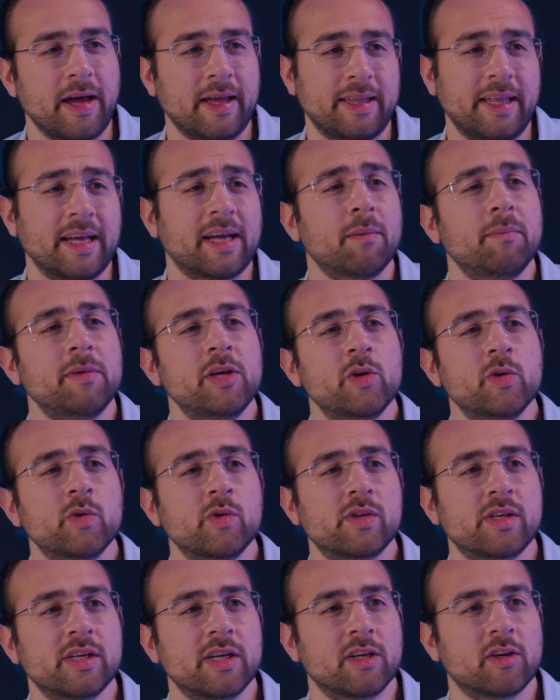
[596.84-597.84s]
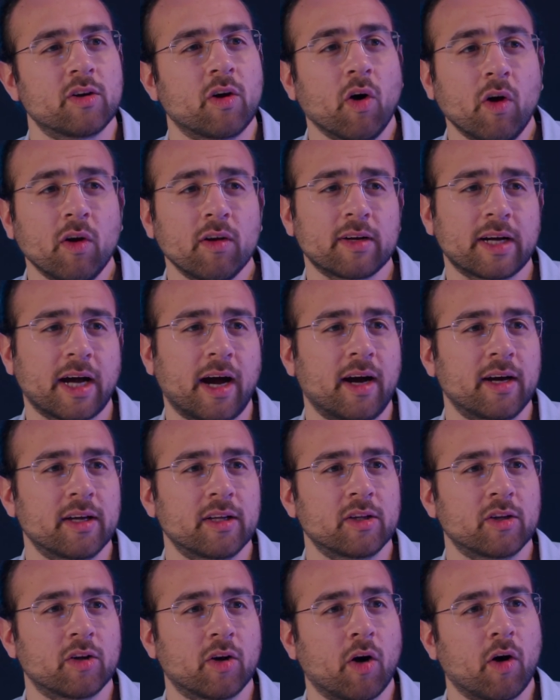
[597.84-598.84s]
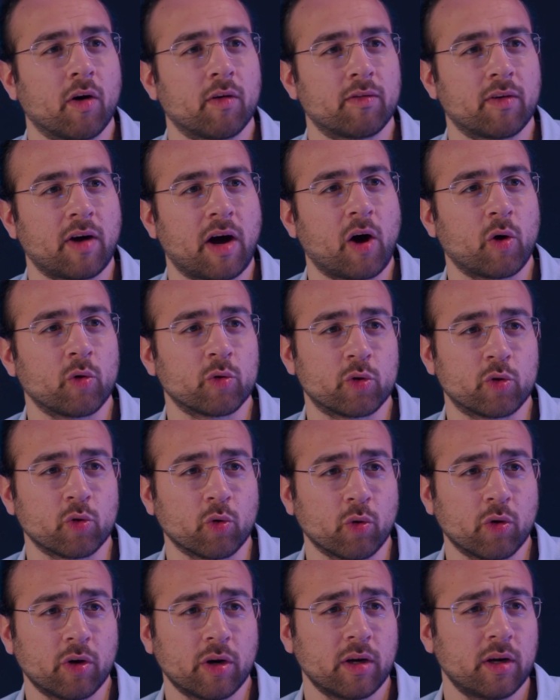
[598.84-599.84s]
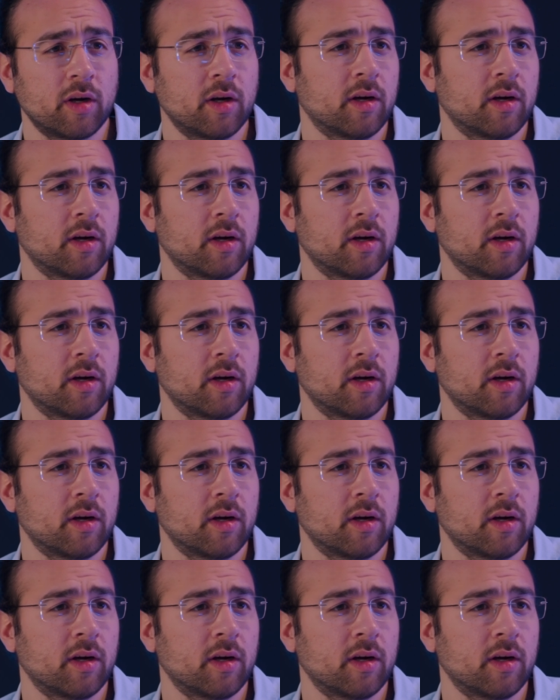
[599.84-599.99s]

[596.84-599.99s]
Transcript: They can be used in all kinds of outdoor